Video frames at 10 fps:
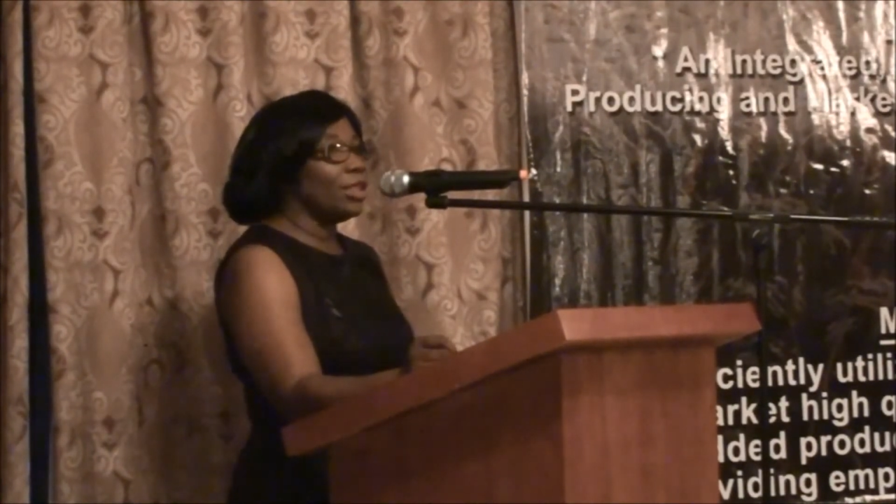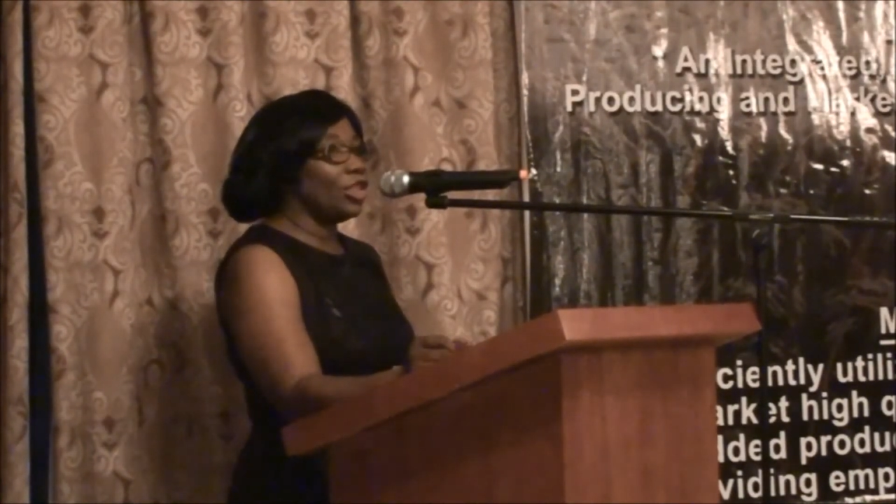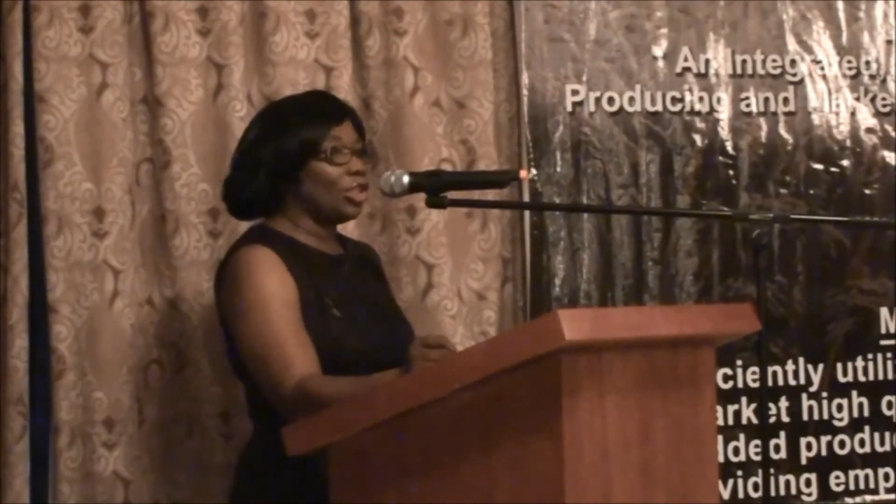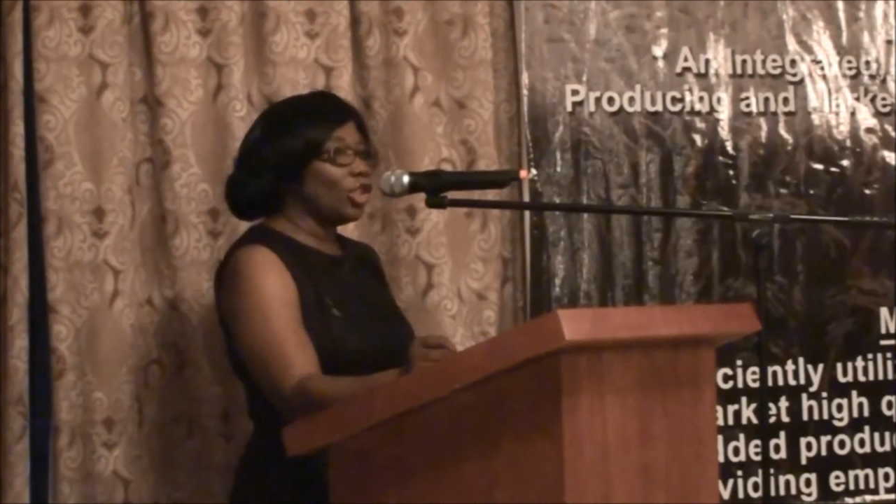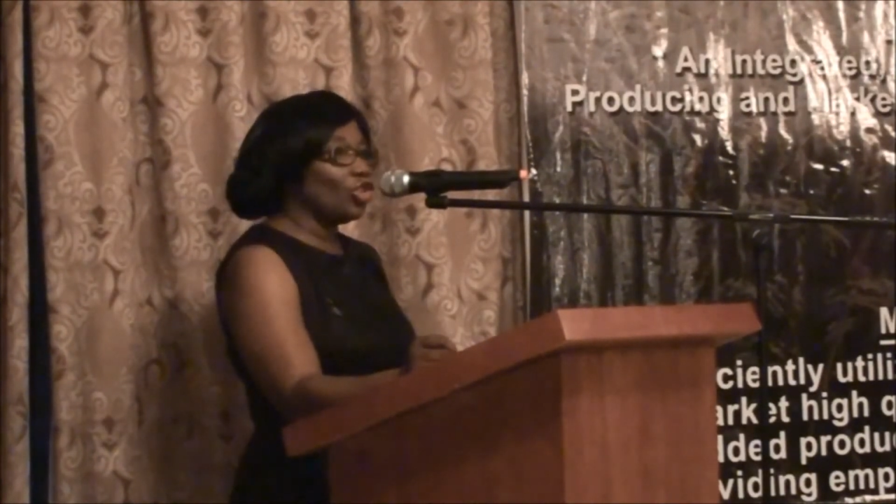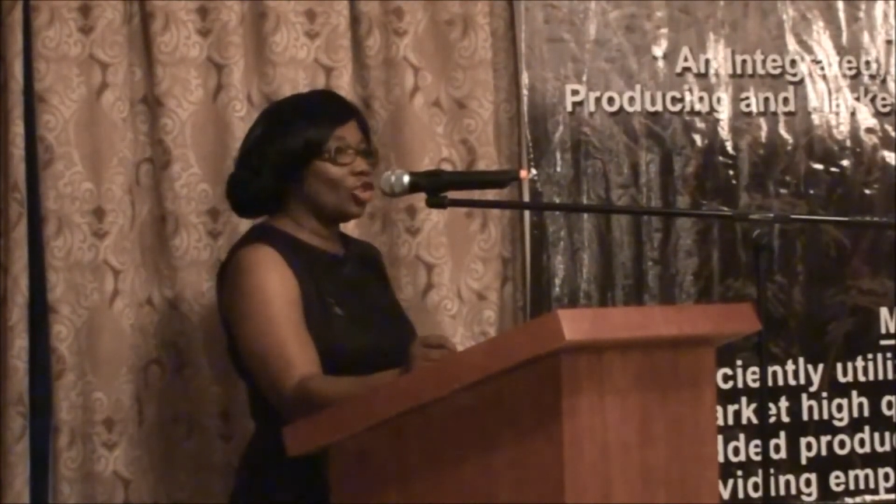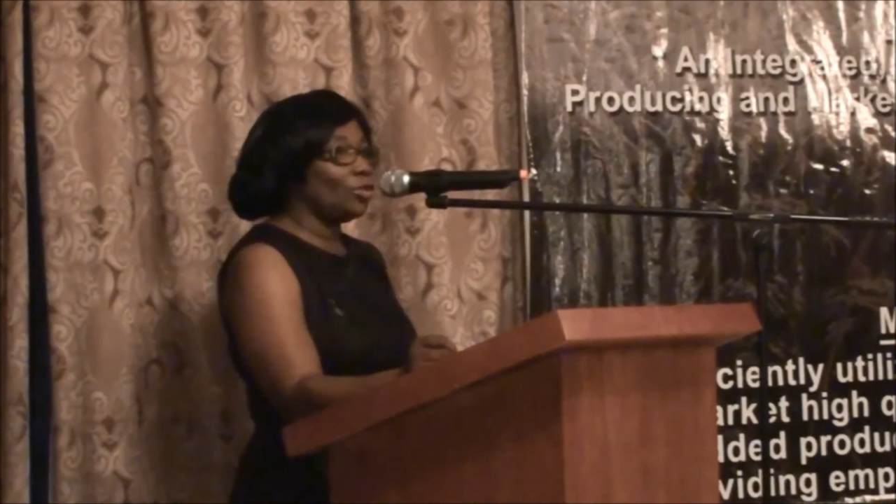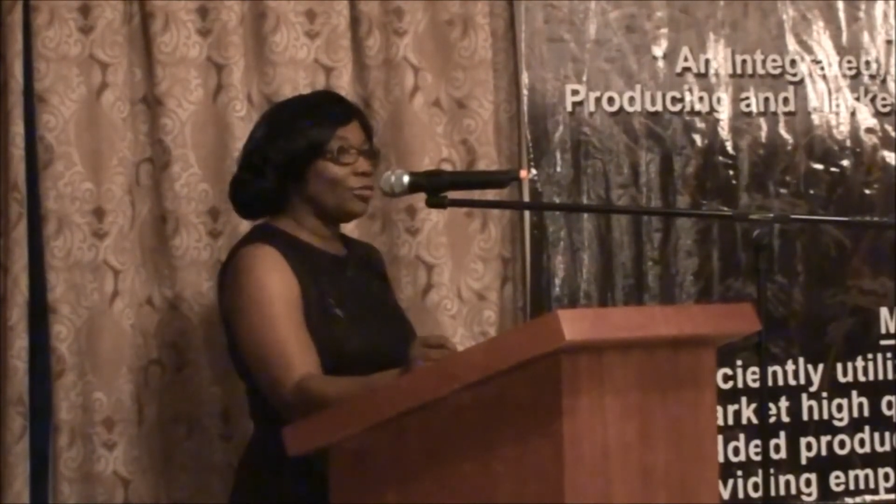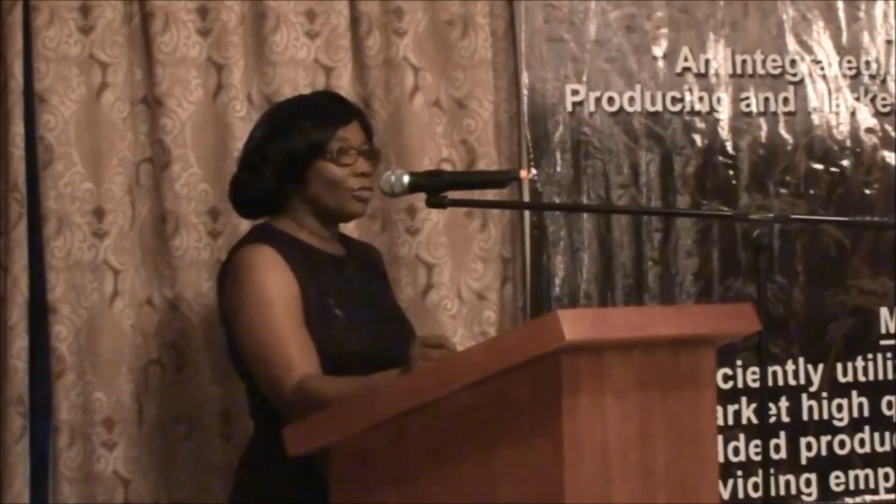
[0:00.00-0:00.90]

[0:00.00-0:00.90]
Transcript: distinction.